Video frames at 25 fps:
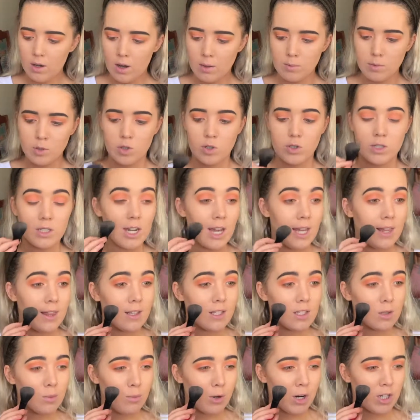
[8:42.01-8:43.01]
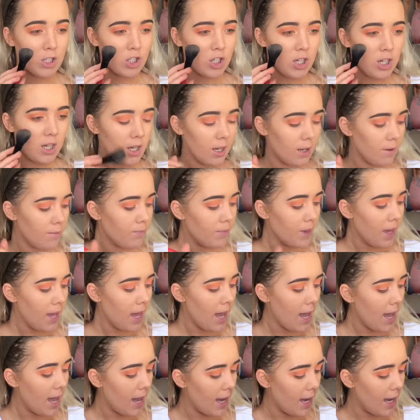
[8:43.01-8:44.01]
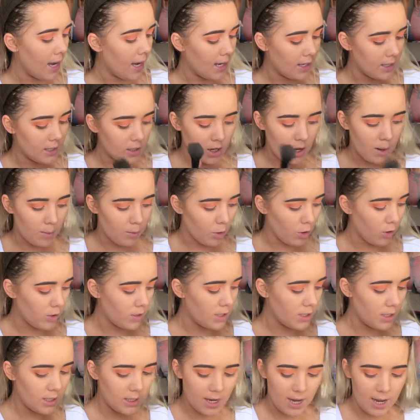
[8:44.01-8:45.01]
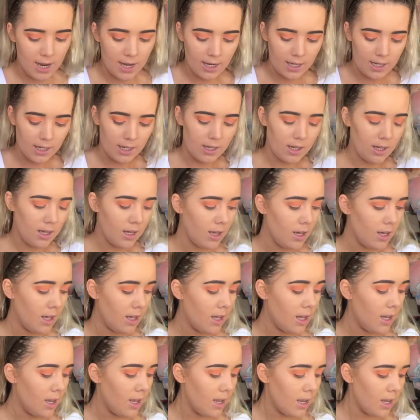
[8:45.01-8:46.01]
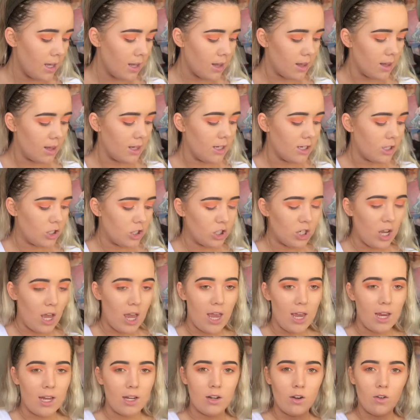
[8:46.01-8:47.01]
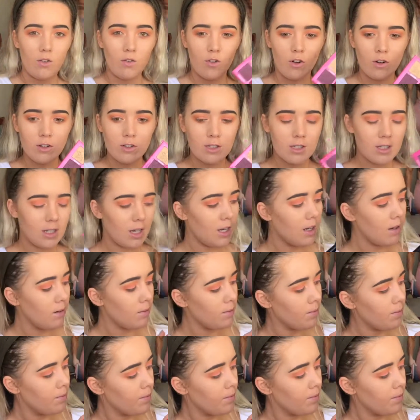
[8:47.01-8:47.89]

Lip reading: I'm just going to take this brush here and I'm going to take the shade Frosting,